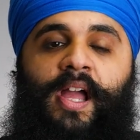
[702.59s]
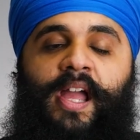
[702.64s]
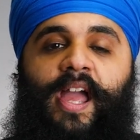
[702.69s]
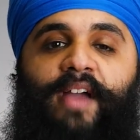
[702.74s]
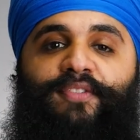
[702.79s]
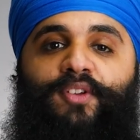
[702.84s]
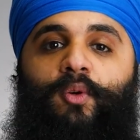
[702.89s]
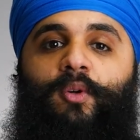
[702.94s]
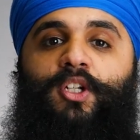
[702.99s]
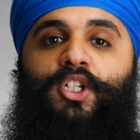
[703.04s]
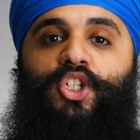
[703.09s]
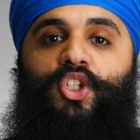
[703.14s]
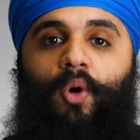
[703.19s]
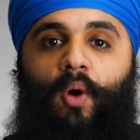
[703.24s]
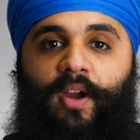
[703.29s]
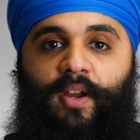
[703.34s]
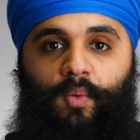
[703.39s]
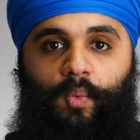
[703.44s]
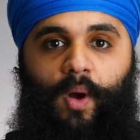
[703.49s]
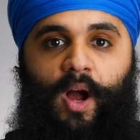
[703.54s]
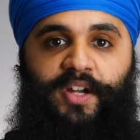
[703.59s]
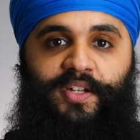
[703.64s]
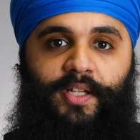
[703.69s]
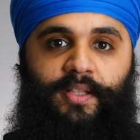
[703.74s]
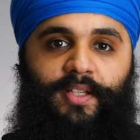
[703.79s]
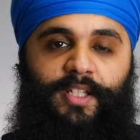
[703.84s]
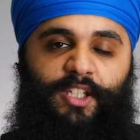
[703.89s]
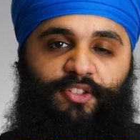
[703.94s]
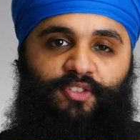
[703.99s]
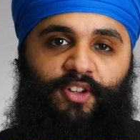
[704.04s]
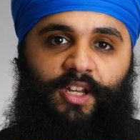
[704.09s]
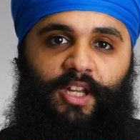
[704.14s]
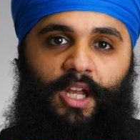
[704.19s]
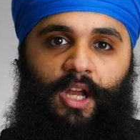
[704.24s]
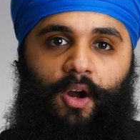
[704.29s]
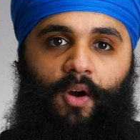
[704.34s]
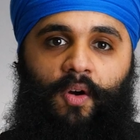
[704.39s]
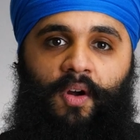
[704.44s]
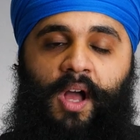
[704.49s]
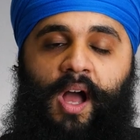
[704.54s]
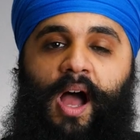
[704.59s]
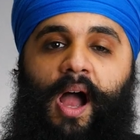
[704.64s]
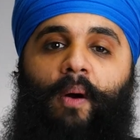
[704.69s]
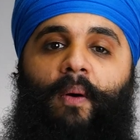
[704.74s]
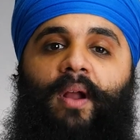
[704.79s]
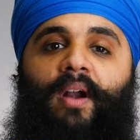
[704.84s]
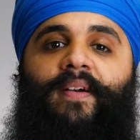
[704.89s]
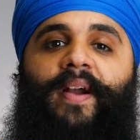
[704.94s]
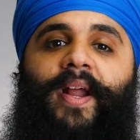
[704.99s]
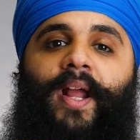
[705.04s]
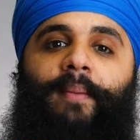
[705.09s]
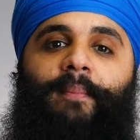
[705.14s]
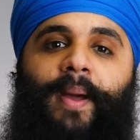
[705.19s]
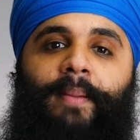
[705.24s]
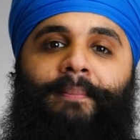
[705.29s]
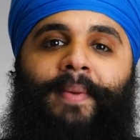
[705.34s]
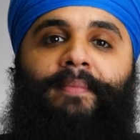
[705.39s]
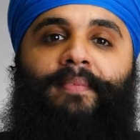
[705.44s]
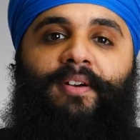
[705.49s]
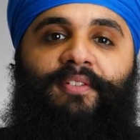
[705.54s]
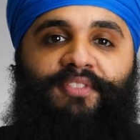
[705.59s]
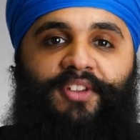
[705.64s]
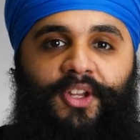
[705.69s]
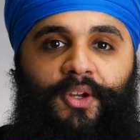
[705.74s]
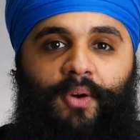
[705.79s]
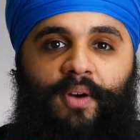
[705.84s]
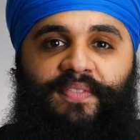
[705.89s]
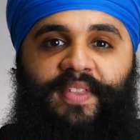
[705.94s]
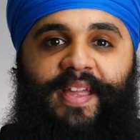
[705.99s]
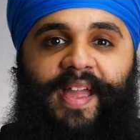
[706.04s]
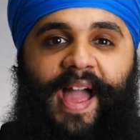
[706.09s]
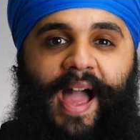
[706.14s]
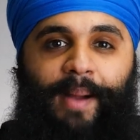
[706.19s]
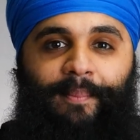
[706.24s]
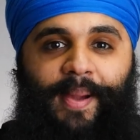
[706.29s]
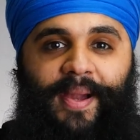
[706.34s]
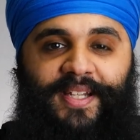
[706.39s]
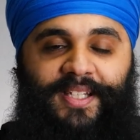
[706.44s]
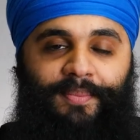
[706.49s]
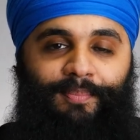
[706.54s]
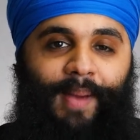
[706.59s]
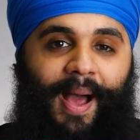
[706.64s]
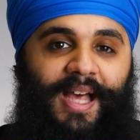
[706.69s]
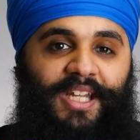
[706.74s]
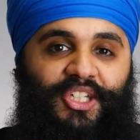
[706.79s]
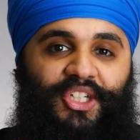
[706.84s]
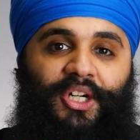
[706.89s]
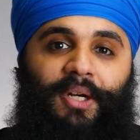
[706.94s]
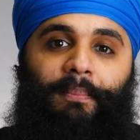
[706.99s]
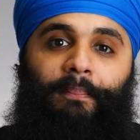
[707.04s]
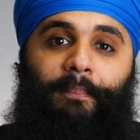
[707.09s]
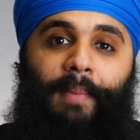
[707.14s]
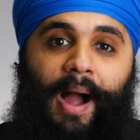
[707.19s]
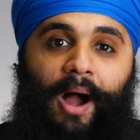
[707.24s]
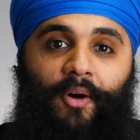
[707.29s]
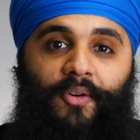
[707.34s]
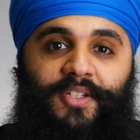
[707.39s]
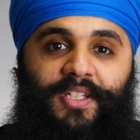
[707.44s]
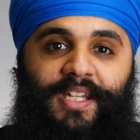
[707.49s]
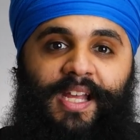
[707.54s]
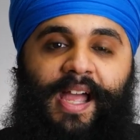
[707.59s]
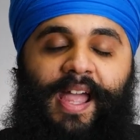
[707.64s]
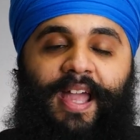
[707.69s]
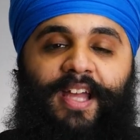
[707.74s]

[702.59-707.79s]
If you enjoyed watching this video, I want to recommend my review of the M X Master Mouse.